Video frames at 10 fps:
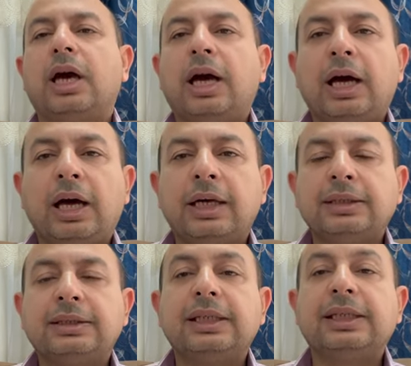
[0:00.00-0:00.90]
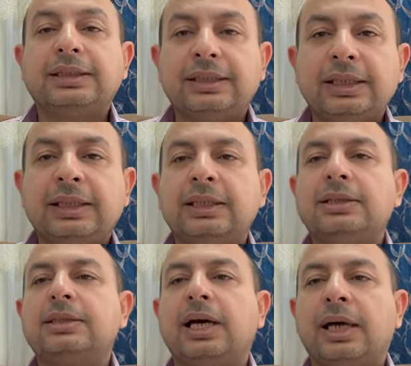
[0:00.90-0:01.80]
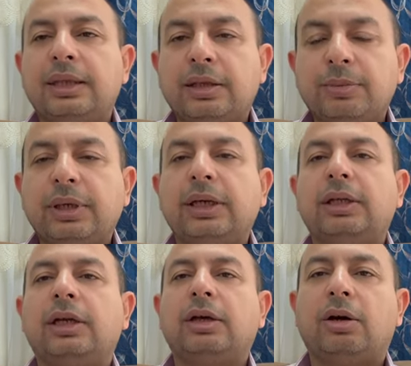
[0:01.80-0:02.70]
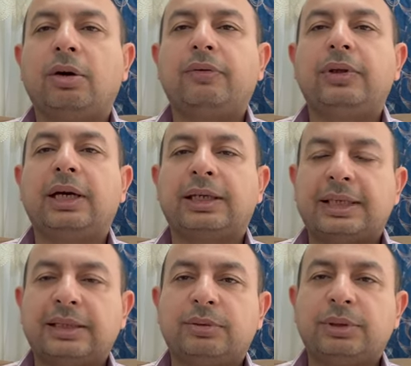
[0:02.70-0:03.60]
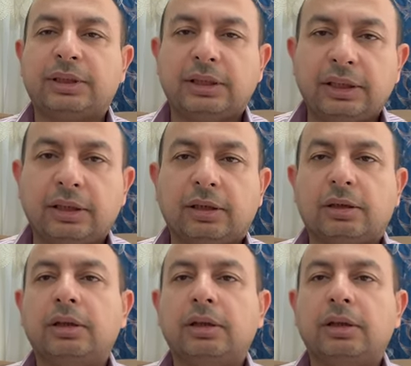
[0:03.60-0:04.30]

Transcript: as it is at the beginning of the academic year.